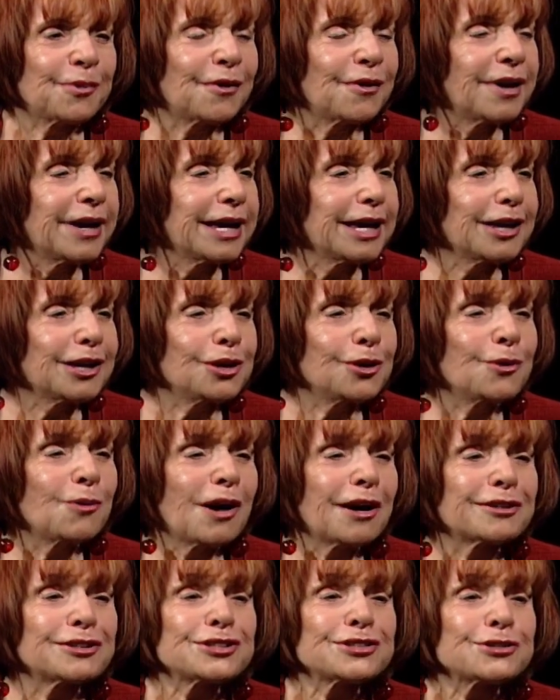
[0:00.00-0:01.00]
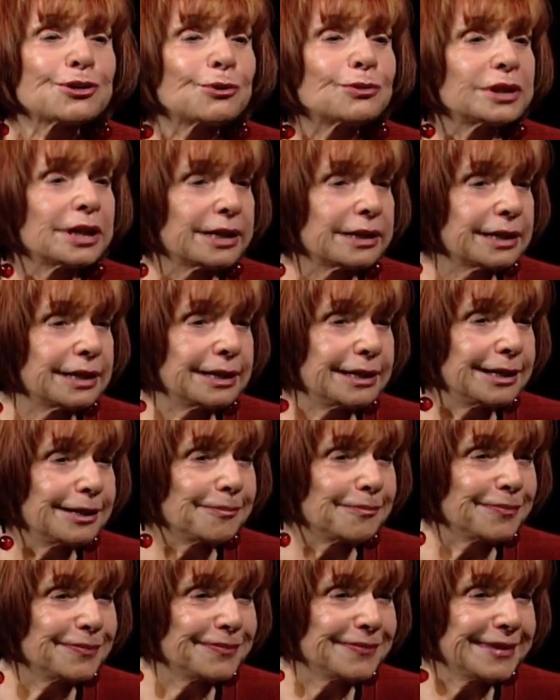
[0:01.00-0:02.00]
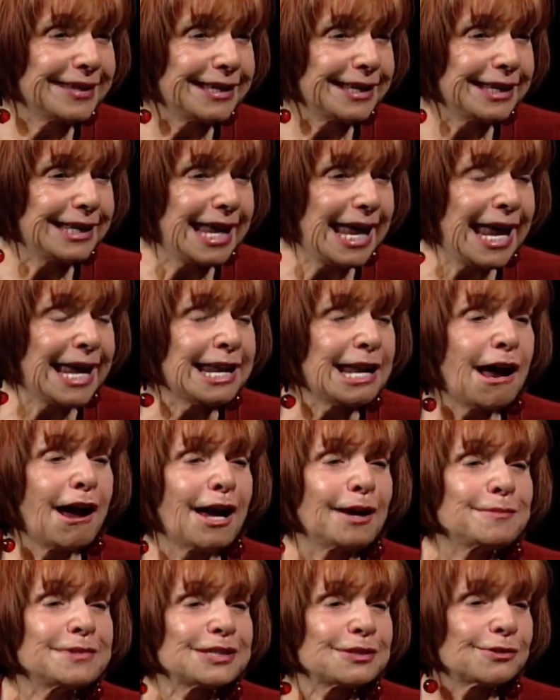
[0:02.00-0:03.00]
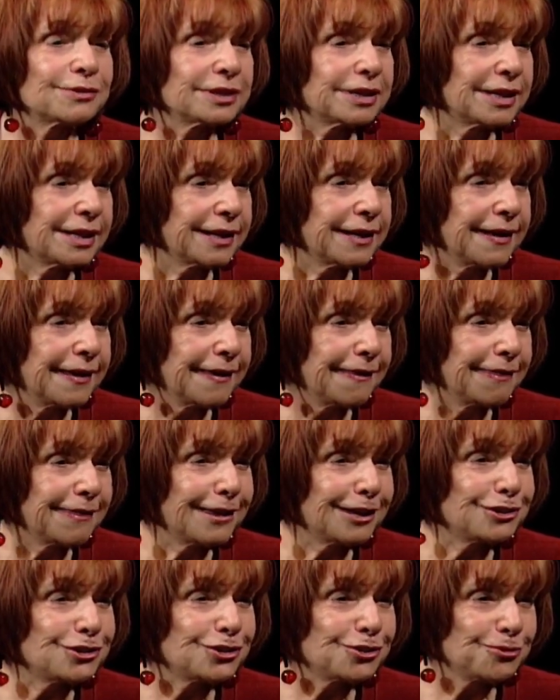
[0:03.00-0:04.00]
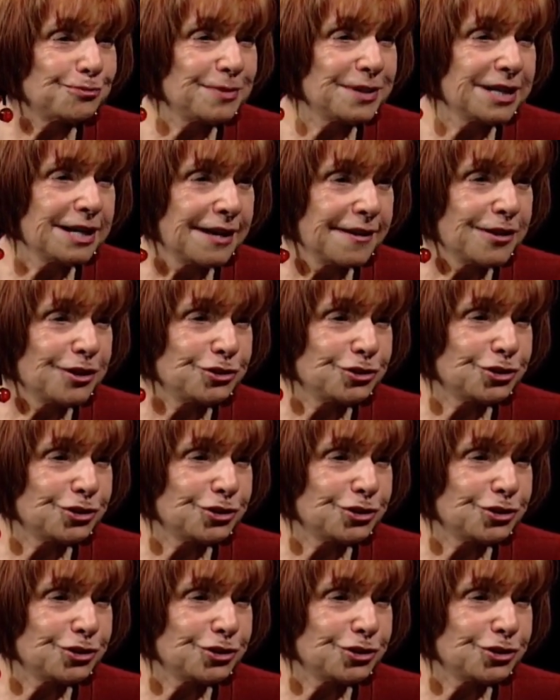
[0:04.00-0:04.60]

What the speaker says: Boy, you are so lucky. And I'm so lucky that you've been on the